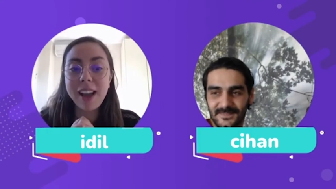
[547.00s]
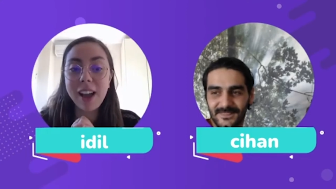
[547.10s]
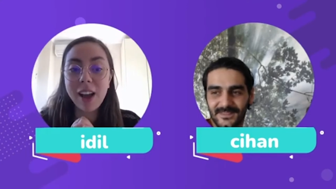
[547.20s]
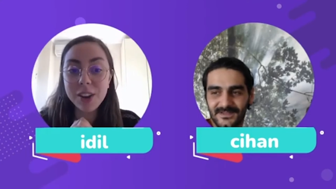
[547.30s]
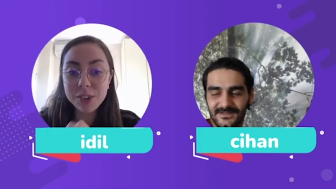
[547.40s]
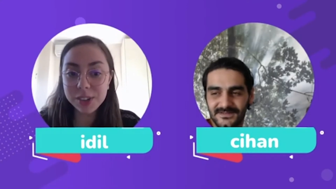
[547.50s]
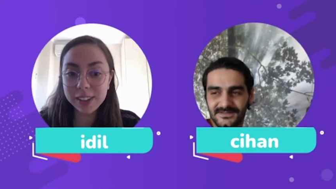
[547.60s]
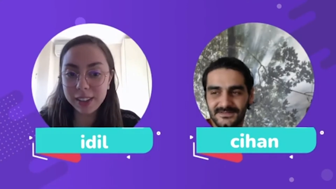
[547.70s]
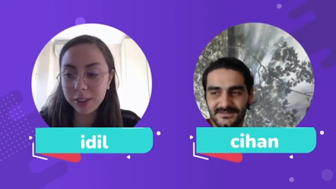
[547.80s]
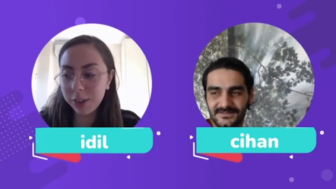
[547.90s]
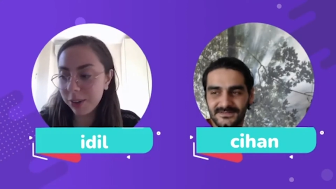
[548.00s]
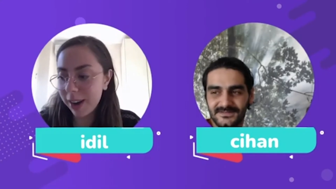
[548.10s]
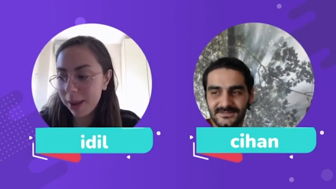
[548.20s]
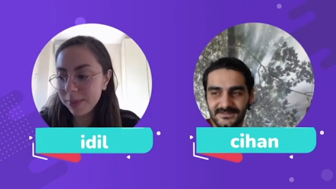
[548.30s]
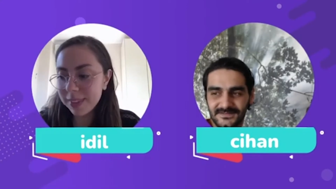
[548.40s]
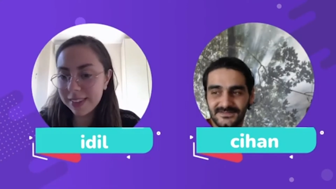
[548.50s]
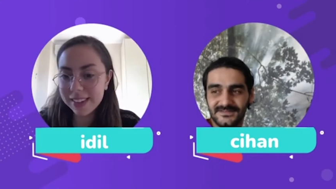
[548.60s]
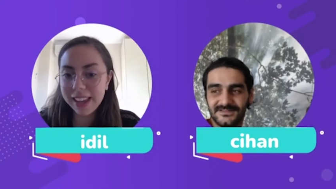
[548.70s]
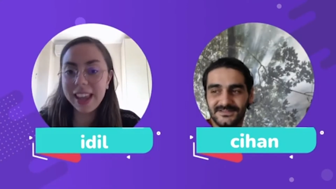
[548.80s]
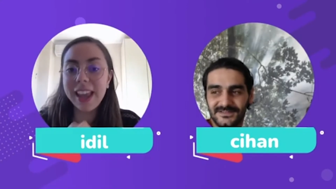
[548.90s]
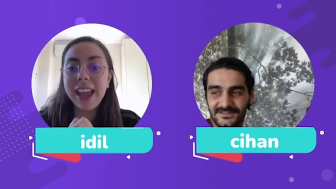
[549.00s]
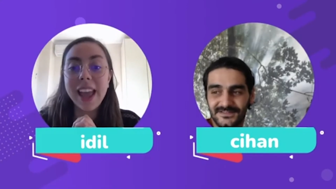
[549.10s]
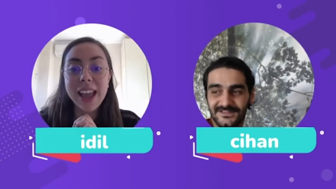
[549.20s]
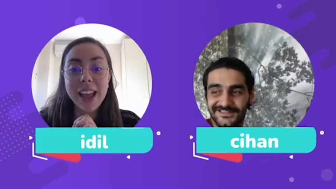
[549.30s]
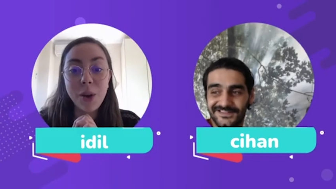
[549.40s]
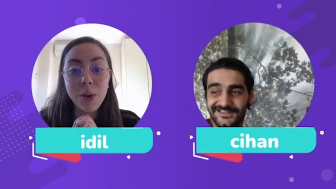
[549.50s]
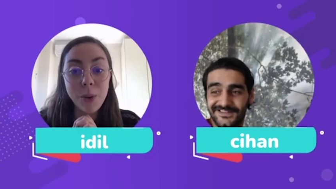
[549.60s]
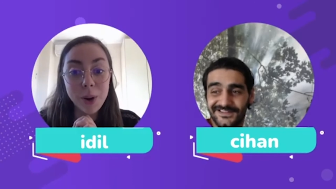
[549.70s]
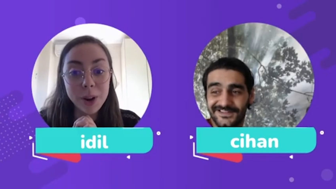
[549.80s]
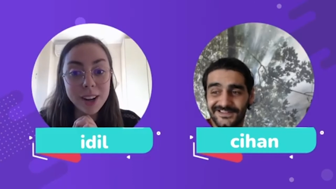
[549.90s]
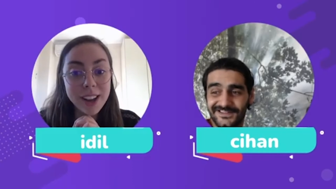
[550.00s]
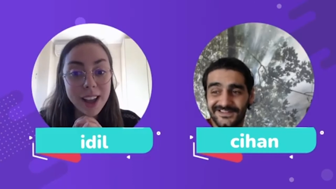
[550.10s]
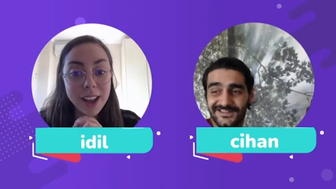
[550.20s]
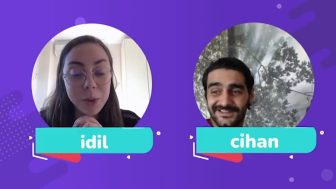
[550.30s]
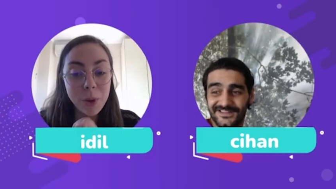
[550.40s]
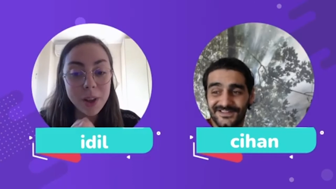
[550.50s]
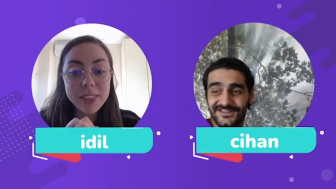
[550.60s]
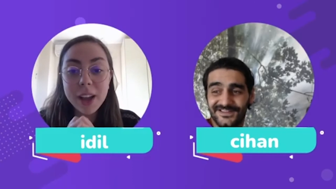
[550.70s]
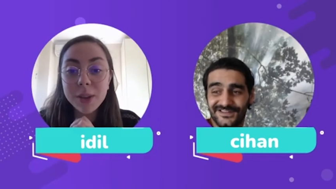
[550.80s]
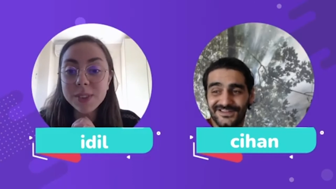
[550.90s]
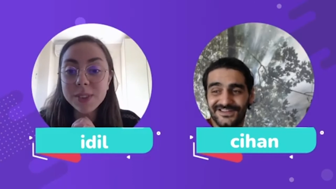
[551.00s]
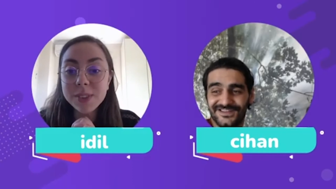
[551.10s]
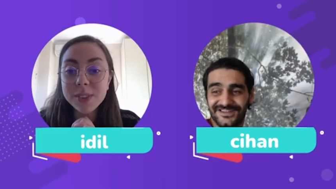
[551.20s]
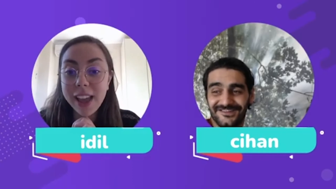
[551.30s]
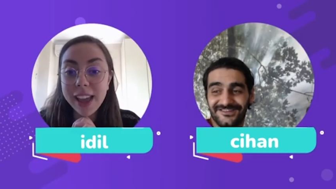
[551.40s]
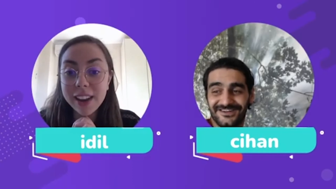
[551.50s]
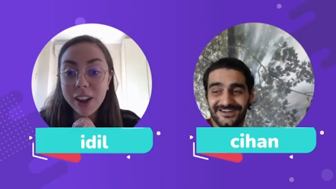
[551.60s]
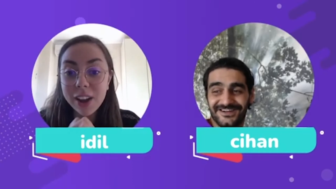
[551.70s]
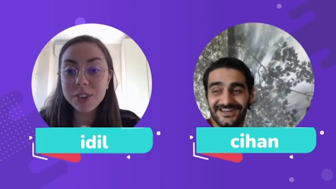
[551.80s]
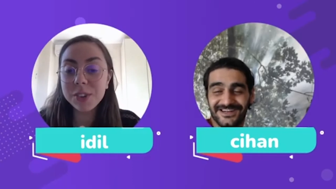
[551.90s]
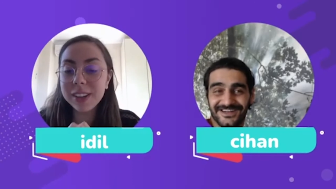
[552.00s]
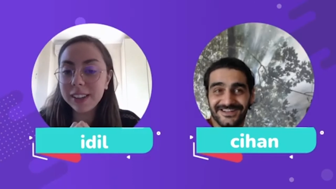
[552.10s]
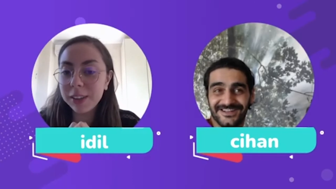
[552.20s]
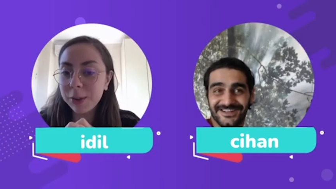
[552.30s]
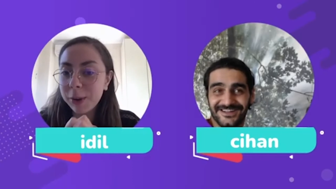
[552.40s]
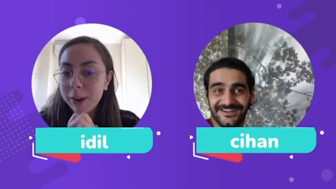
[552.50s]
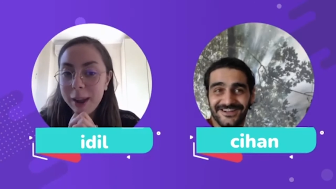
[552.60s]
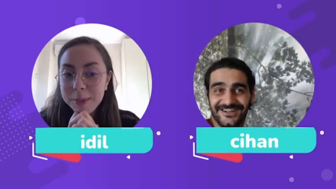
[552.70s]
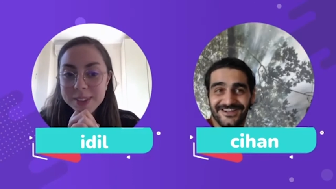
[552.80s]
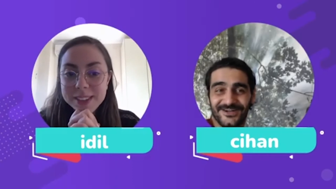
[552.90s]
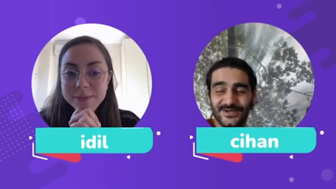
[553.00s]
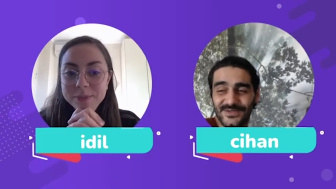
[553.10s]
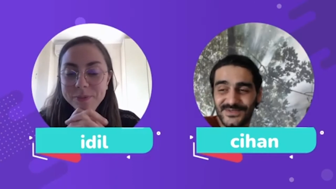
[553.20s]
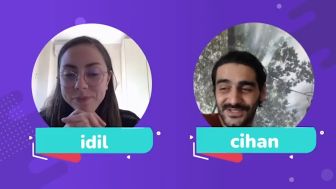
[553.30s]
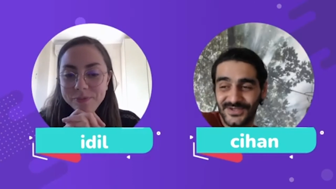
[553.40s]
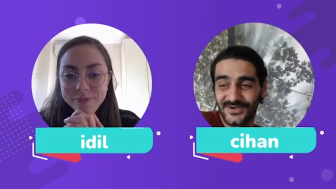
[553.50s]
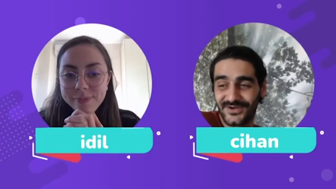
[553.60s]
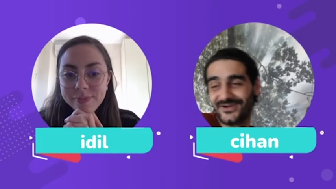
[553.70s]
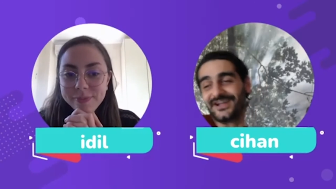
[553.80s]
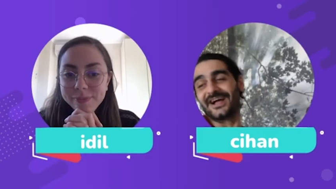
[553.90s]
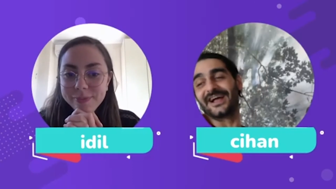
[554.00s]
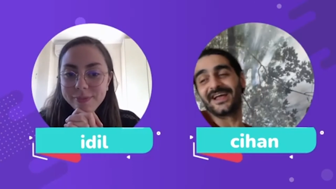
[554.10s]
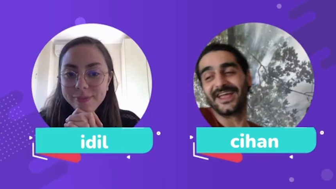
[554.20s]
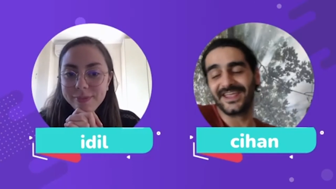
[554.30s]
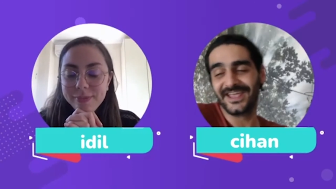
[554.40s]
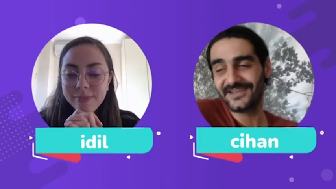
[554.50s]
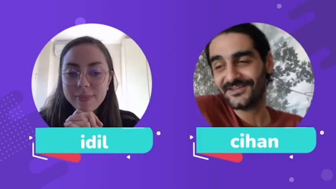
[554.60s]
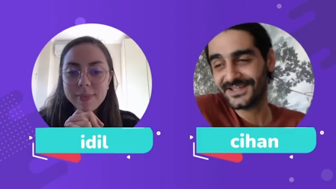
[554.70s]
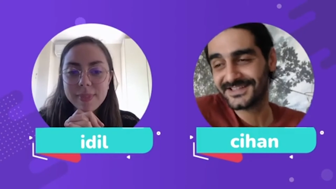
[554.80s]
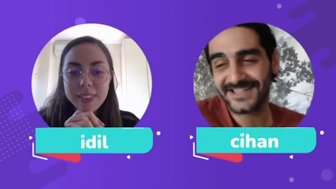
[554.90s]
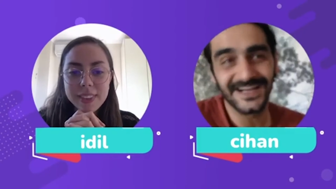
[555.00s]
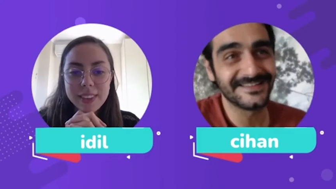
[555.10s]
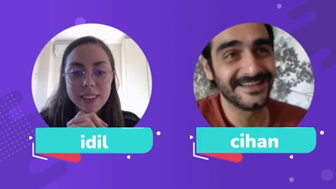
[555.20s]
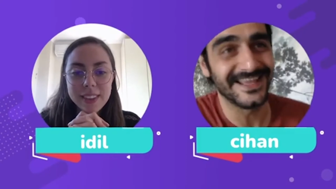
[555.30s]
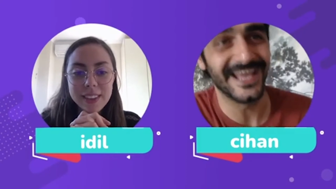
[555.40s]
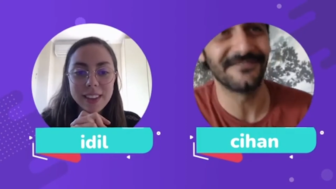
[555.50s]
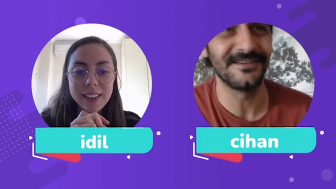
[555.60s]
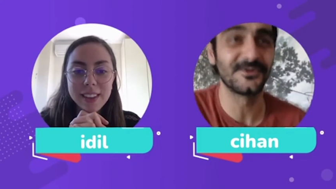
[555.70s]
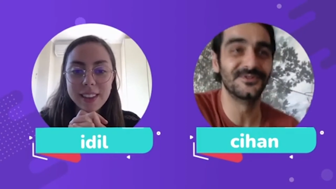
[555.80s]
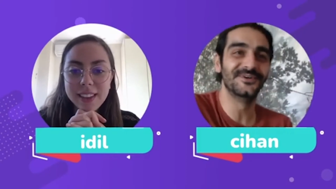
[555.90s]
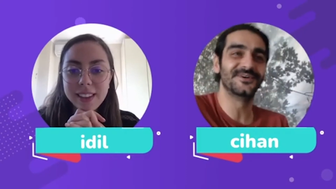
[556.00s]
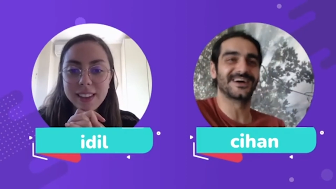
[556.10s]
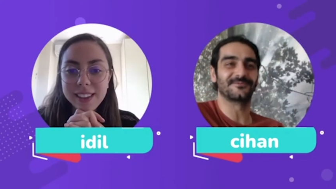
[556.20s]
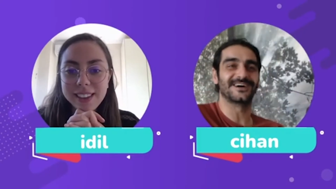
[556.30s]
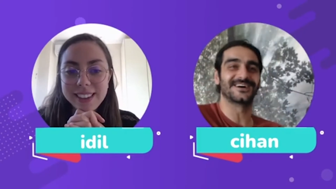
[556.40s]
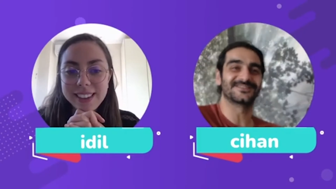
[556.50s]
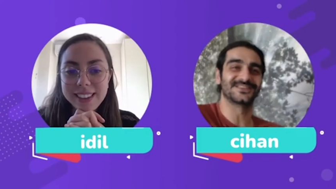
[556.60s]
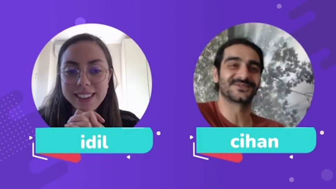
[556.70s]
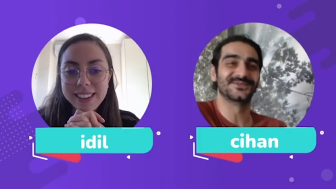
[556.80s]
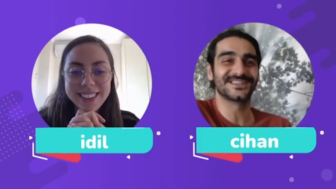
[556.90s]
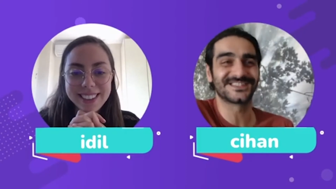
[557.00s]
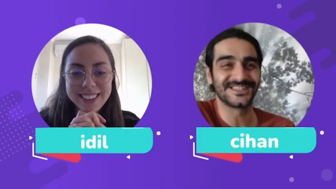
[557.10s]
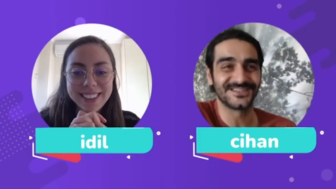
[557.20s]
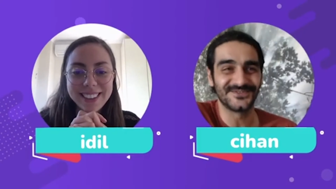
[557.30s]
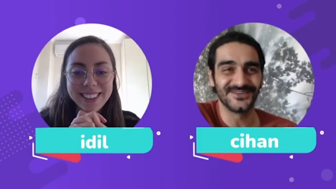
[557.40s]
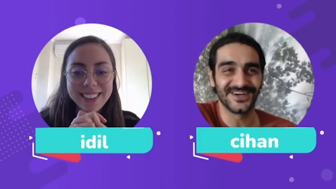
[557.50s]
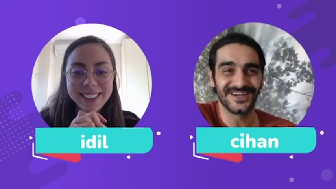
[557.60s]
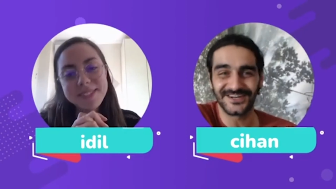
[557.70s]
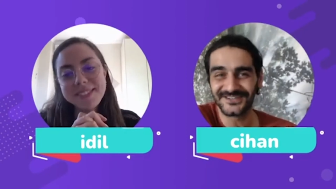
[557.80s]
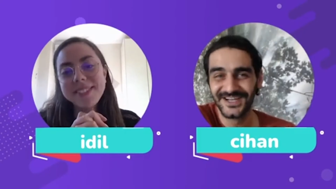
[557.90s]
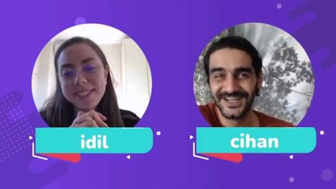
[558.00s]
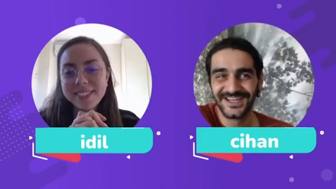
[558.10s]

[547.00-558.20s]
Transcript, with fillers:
Speaker 1: 100 kilograms, or 1,100 kilograms.
Speaker 2: Oh, so I even, I think, gave a clue about this question to our